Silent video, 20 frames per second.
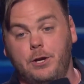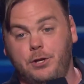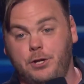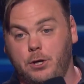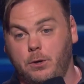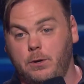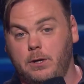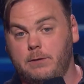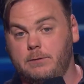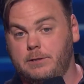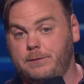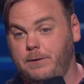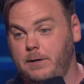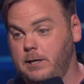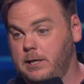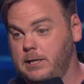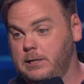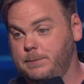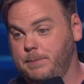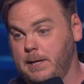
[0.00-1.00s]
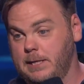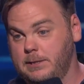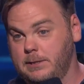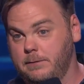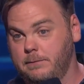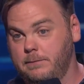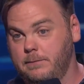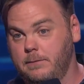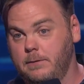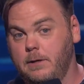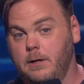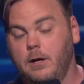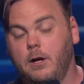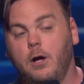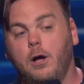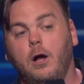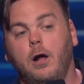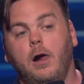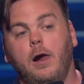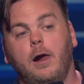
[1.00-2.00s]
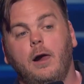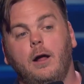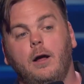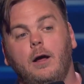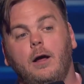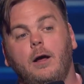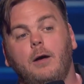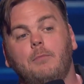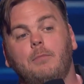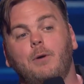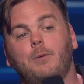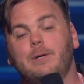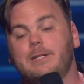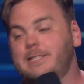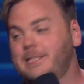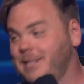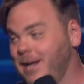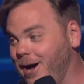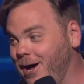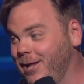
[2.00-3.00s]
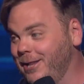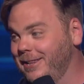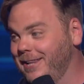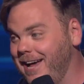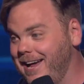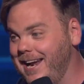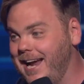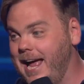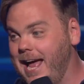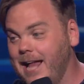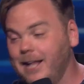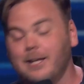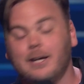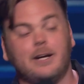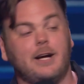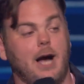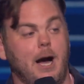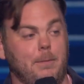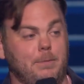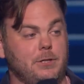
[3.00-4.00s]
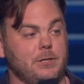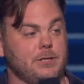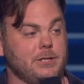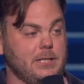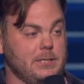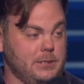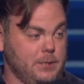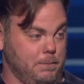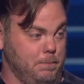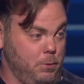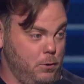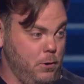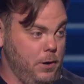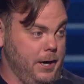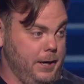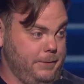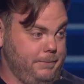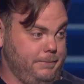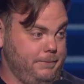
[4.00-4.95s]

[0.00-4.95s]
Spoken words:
do it, it was very expensive. But we saw a lot of helicopters is the point.